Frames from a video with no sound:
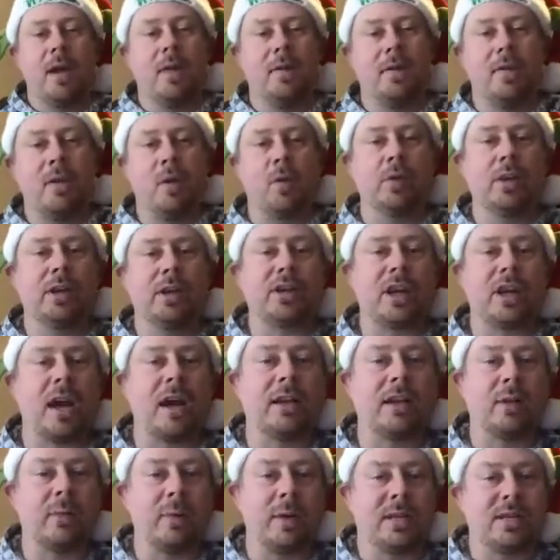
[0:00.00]
the only
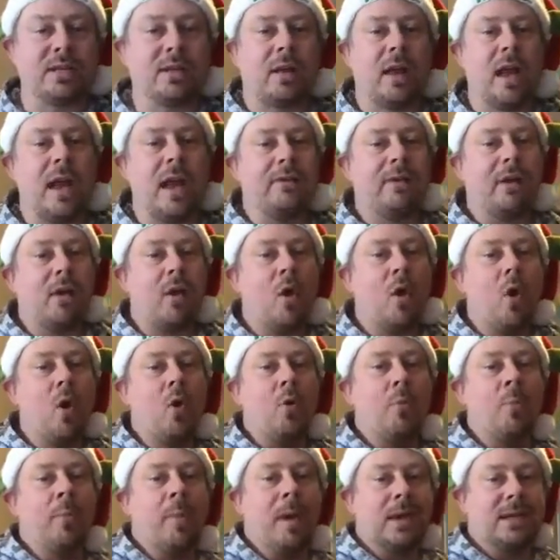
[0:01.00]
child that we still have at
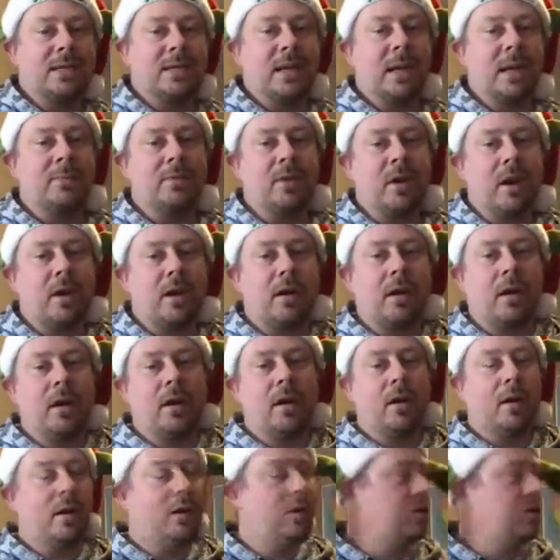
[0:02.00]
home, my stepdaughter,